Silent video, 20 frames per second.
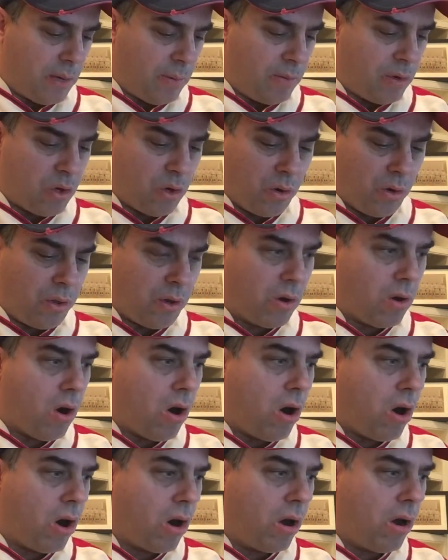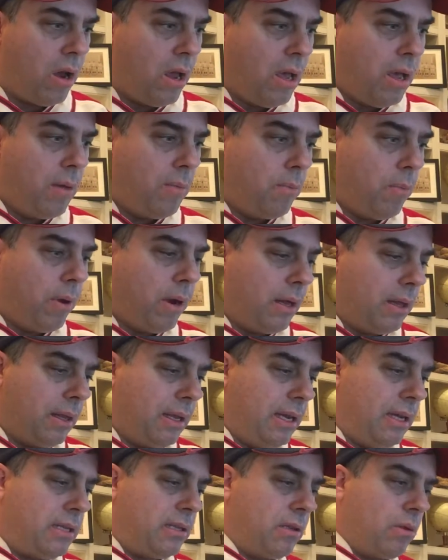I'm sure there are, but at
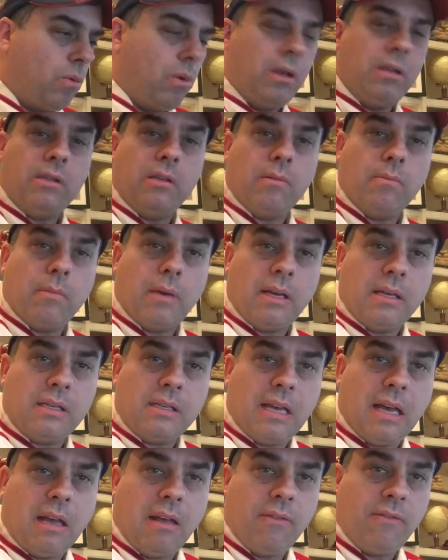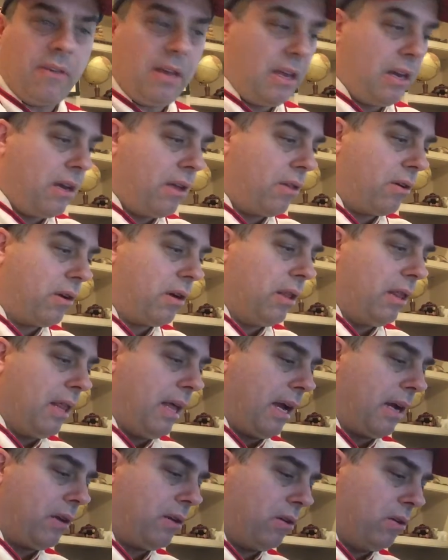least the ones that myself and other
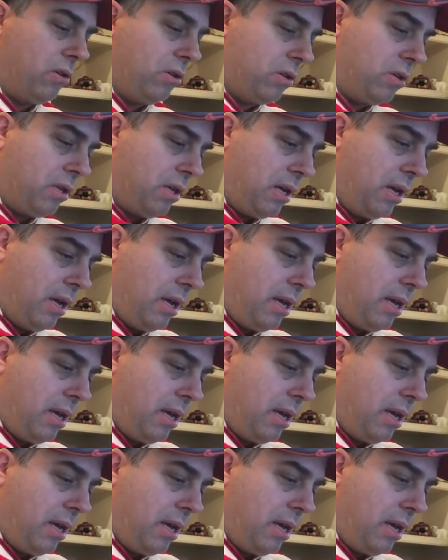collectors